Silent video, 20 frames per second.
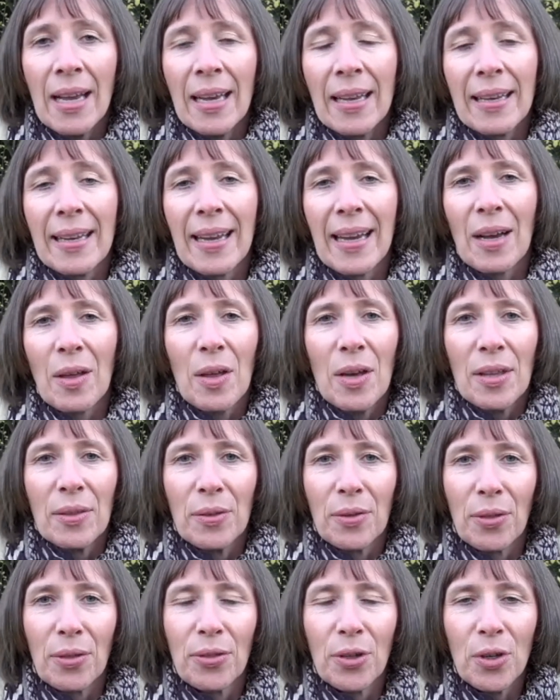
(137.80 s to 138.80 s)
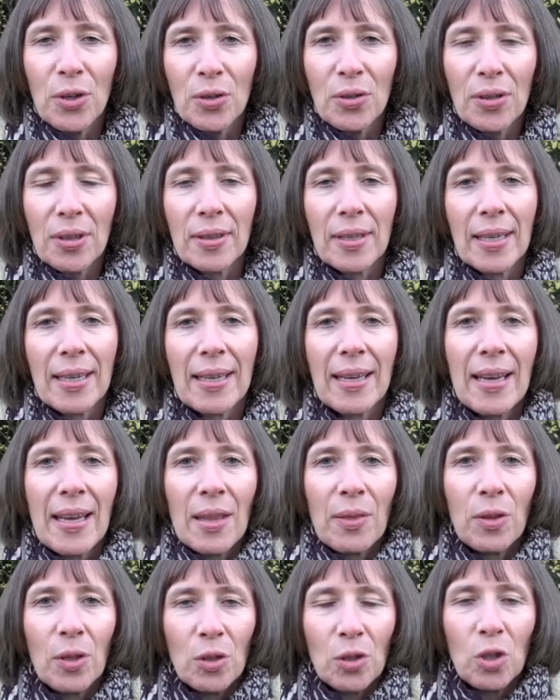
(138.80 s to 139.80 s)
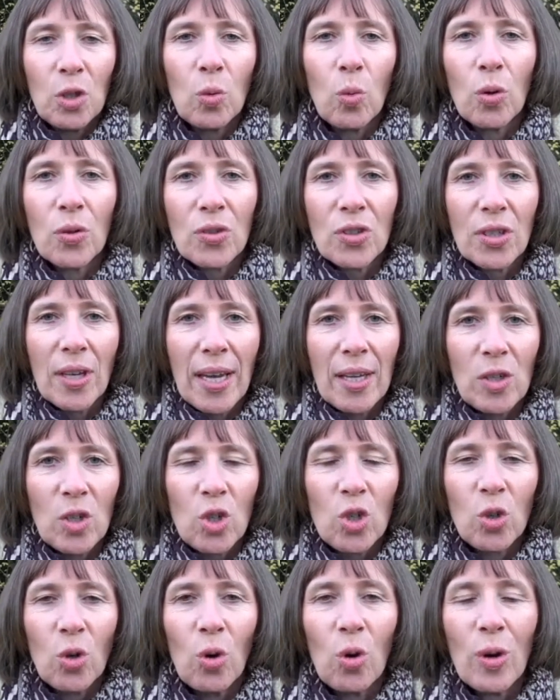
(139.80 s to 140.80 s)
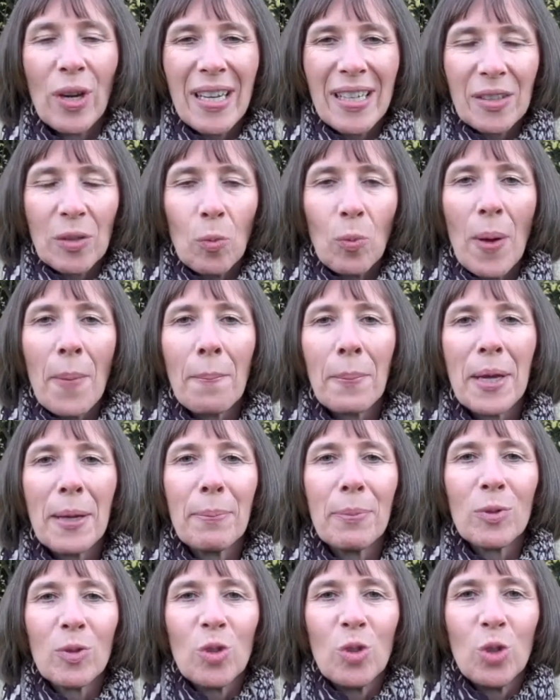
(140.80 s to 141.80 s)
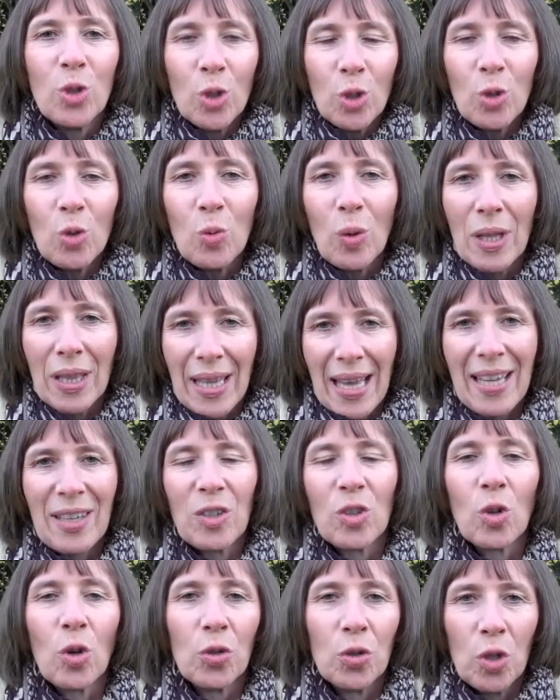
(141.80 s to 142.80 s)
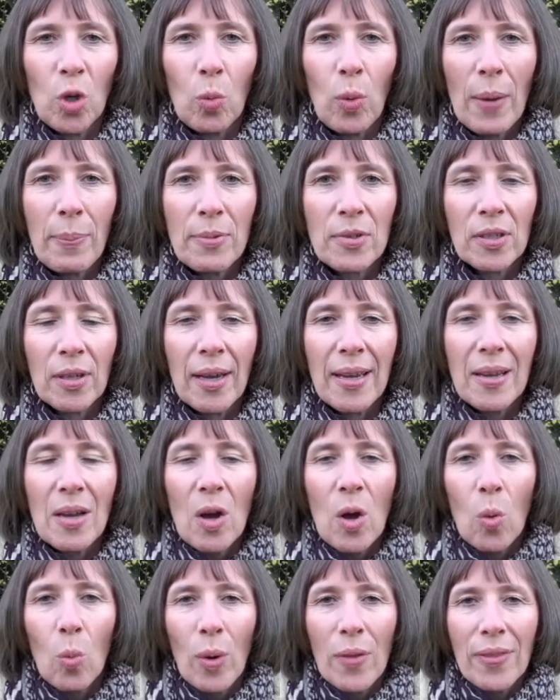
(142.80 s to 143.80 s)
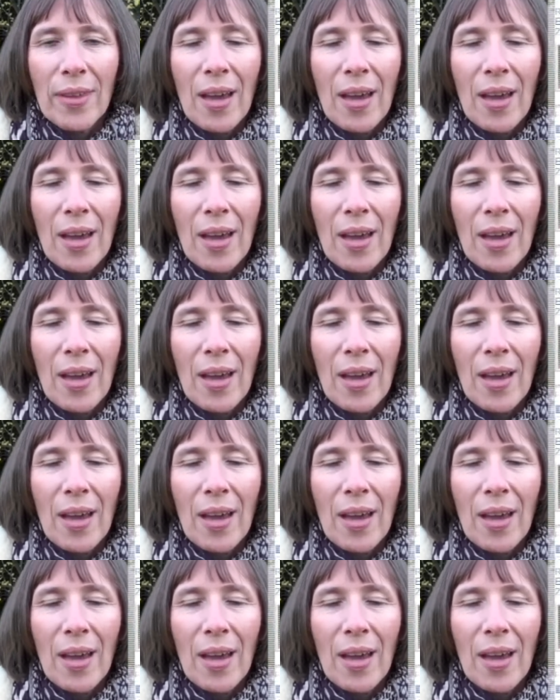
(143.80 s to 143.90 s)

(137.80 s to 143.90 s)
Now, the third thing that you want to ensure is that when people do land on your website, when they